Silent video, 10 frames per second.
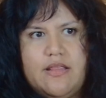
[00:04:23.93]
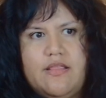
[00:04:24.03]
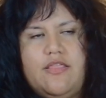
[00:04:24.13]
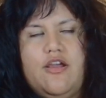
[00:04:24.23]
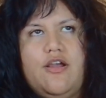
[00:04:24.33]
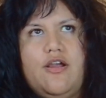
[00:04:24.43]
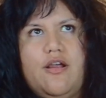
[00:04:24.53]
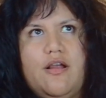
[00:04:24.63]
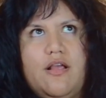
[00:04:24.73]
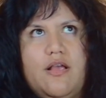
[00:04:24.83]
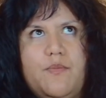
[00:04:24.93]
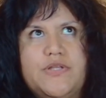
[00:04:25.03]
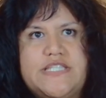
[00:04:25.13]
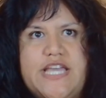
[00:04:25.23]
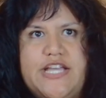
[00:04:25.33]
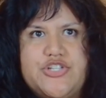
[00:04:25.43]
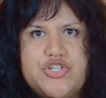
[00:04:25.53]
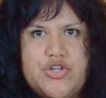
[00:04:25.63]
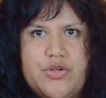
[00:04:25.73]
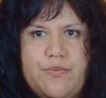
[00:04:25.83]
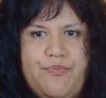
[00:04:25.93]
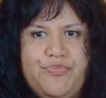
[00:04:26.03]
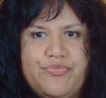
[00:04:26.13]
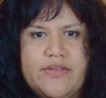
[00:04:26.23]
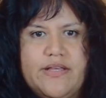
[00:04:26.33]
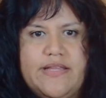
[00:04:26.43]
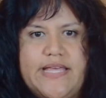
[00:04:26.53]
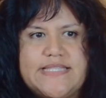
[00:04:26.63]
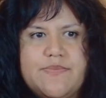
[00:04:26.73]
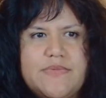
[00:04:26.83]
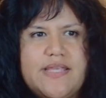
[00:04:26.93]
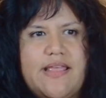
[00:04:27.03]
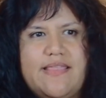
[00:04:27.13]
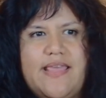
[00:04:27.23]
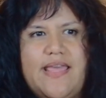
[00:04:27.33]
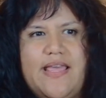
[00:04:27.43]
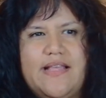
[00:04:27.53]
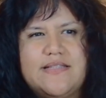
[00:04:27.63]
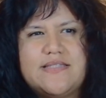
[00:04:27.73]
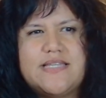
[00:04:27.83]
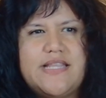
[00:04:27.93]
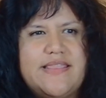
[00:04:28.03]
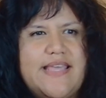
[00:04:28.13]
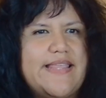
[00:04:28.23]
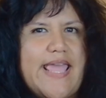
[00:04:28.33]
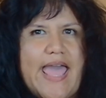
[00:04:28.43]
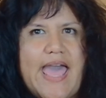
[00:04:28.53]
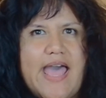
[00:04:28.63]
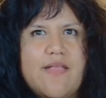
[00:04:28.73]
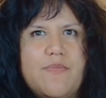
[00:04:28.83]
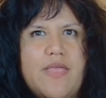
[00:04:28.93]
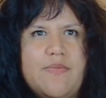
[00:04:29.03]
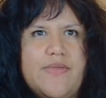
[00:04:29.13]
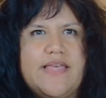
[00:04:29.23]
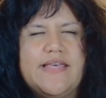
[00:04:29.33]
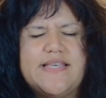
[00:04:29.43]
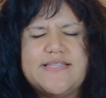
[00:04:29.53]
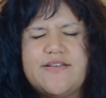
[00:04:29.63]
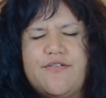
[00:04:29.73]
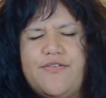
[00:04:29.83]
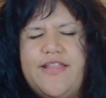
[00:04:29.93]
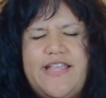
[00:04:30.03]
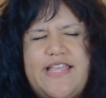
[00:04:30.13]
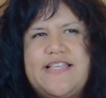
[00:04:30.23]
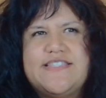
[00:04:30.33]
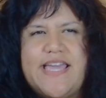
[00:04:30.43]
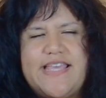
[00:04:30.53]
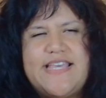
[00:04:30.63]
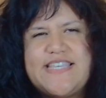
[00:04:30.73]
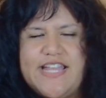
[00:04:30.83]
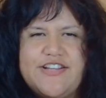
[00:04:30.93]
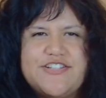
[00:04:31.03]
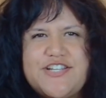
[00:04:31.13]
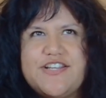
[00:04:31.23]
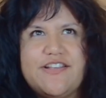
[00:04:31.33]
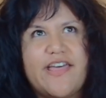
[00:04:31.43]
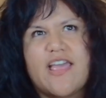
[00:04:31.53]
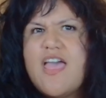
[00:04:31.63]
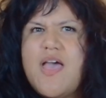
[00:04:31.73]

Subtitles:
their potential, like something that they didn't think had. And because they're feeling Taiki's energy, they're like,